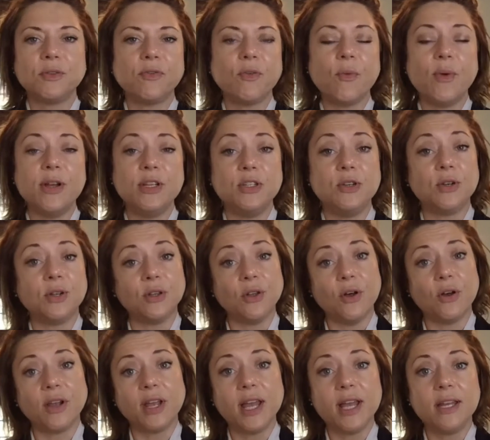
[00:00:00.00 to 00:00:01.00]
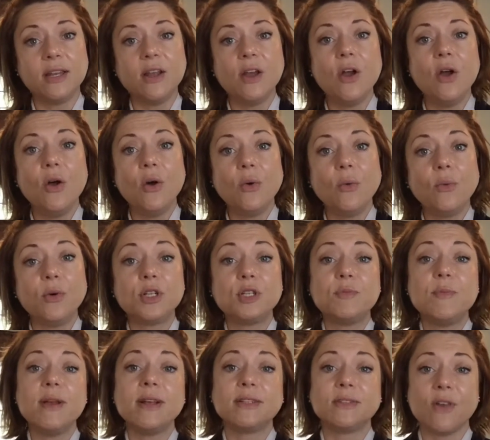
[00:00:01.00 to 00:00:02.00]
ways you can log in, which
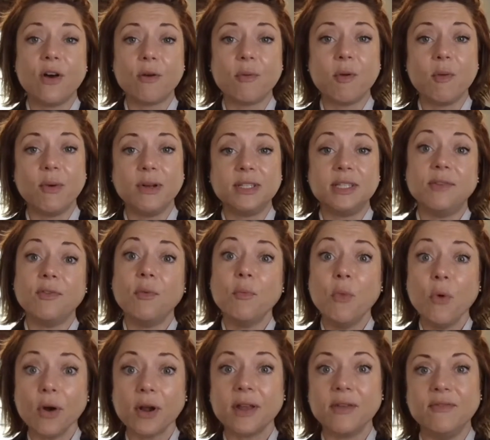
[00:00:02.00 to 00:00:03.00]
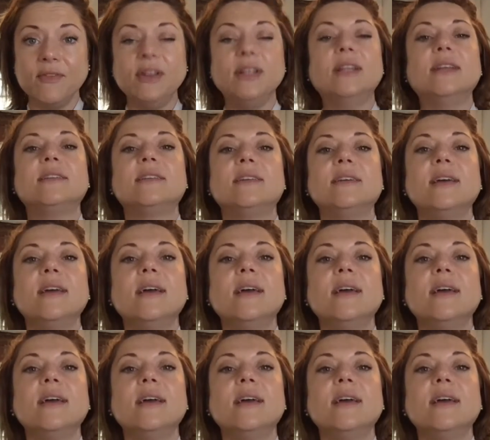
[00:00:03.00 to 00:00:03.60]
makes LogMeOnce even more convenient.